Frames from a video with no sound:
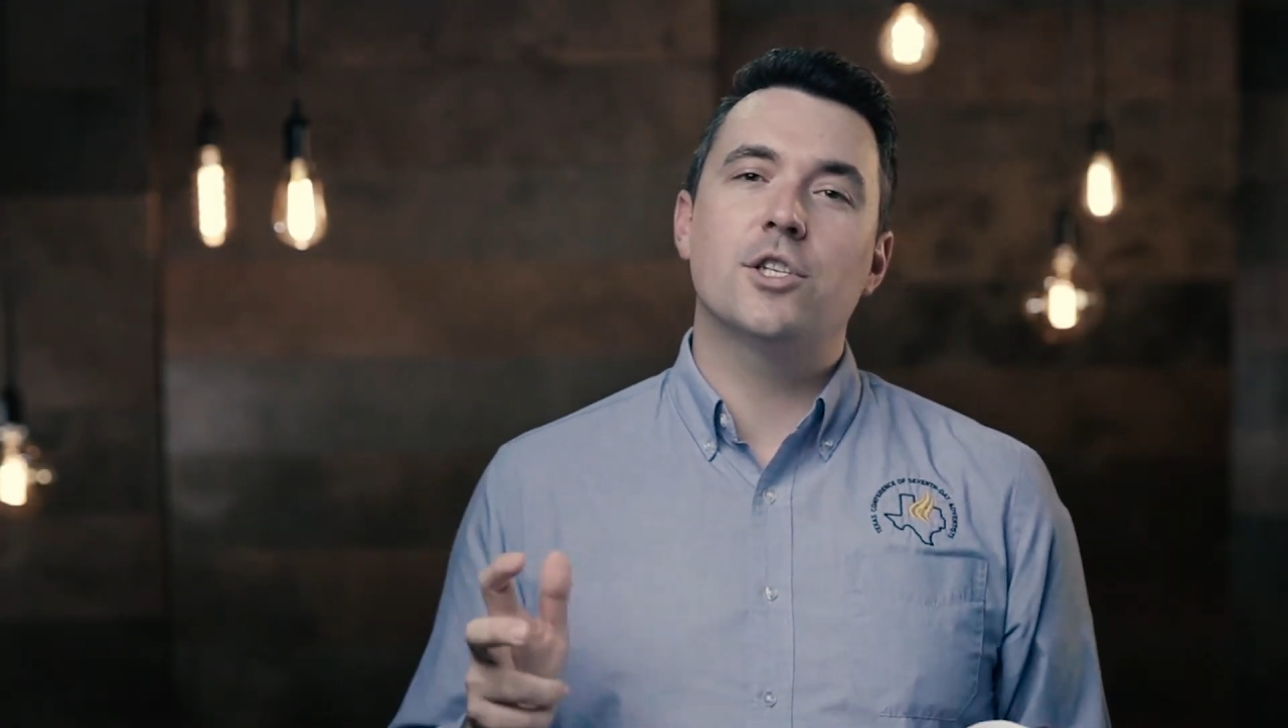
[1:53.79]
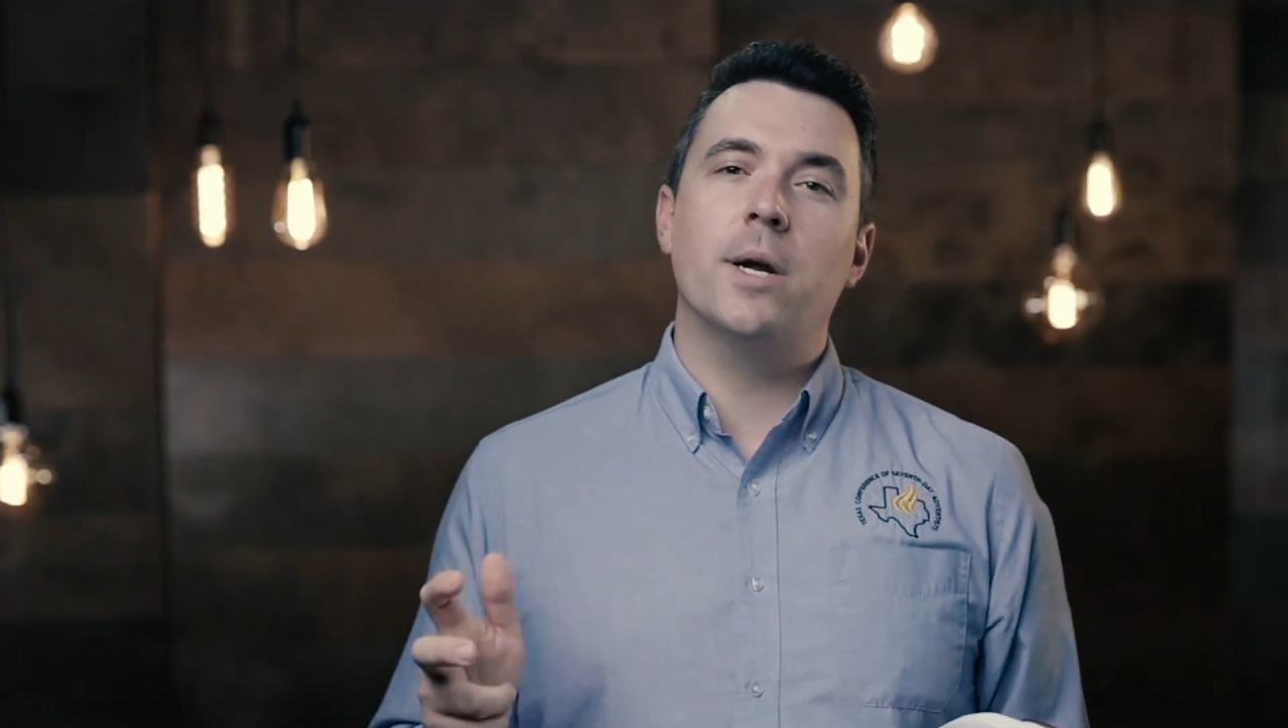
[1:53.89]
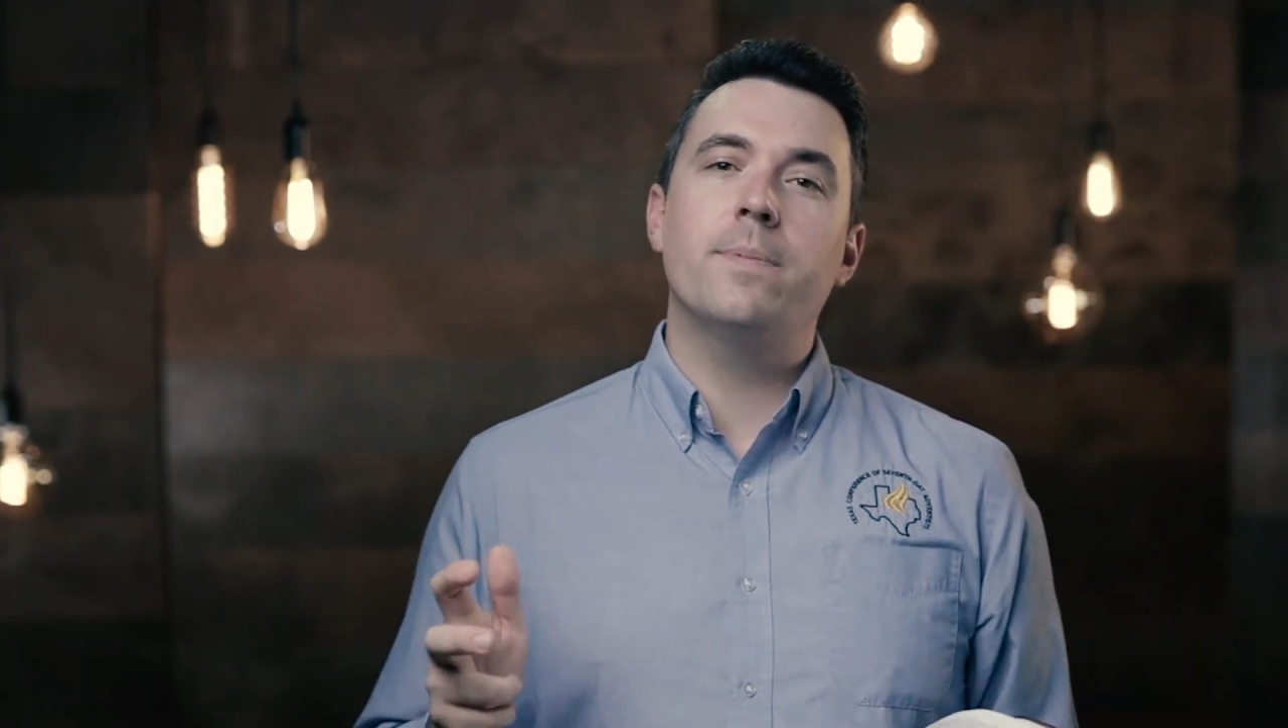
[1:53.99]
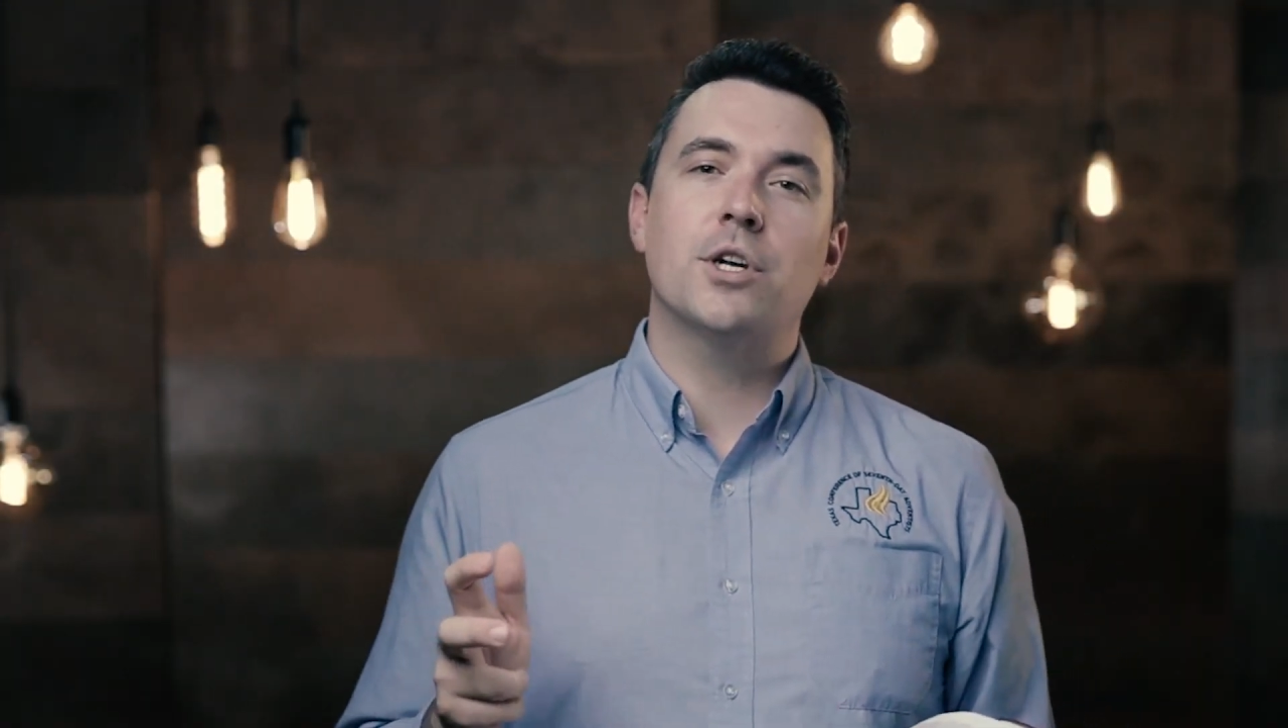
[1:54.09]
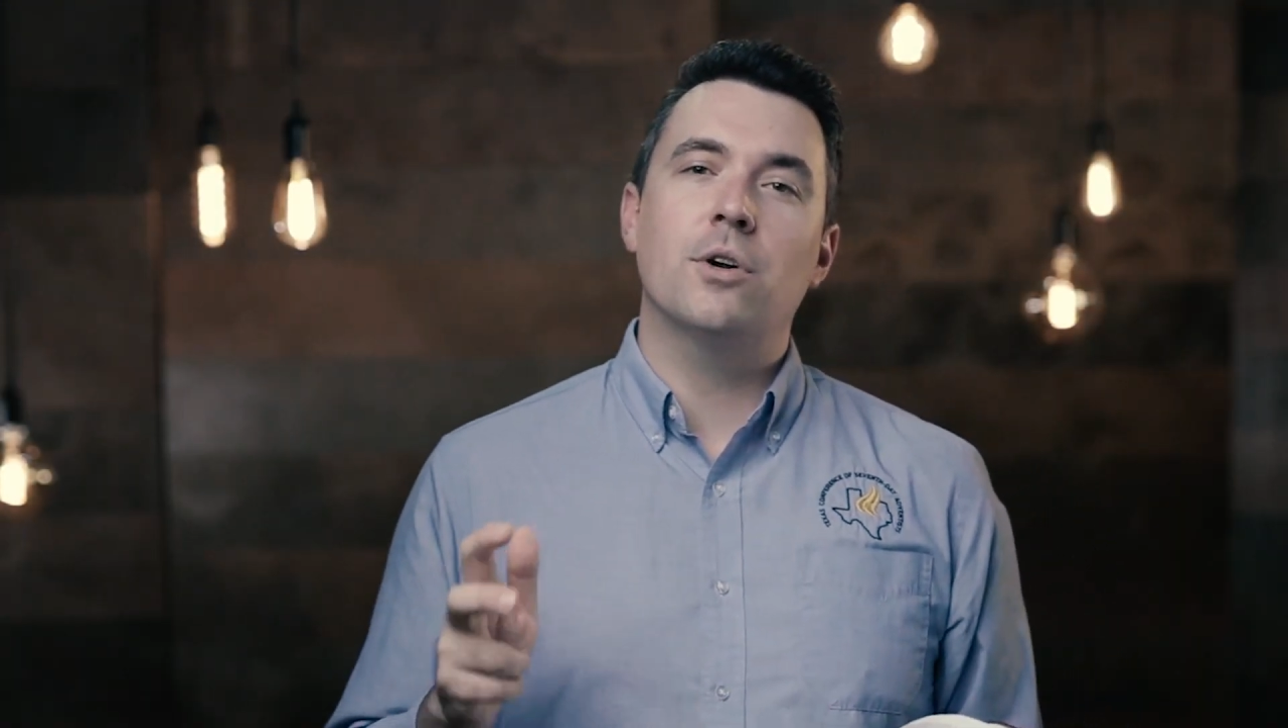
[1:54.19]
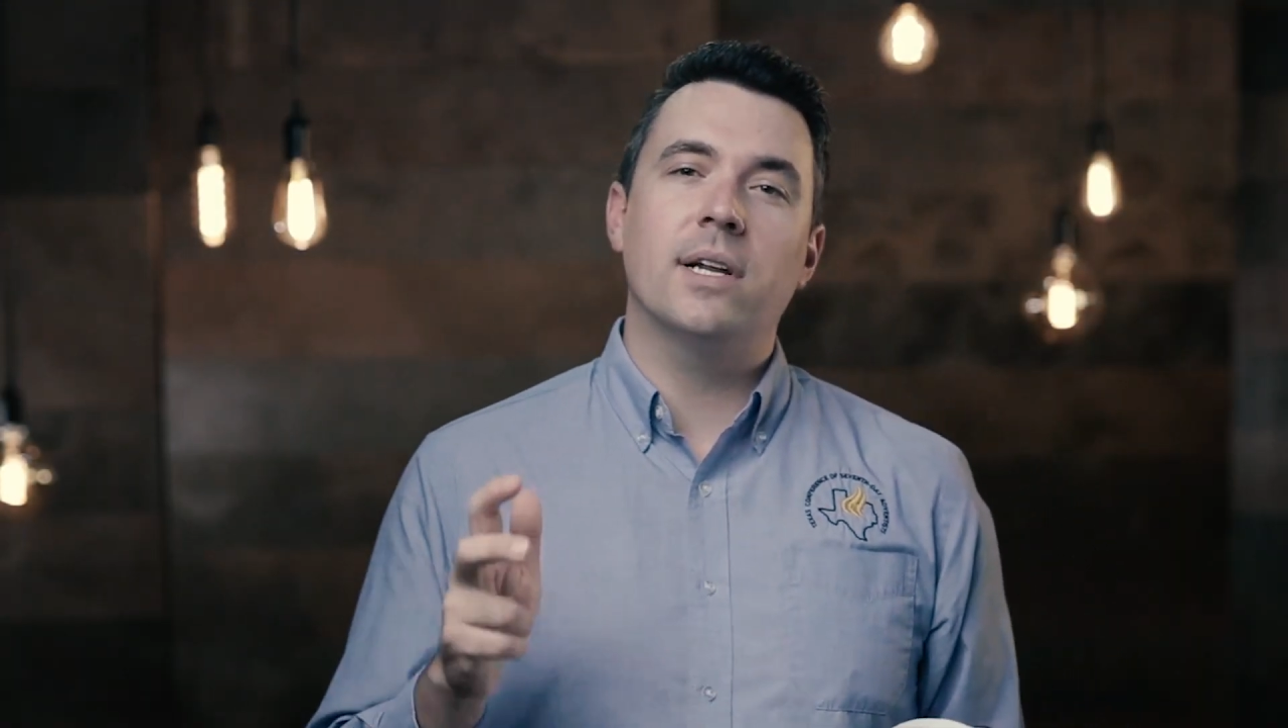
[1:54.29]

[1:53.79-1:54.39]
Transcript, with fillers: Scripture,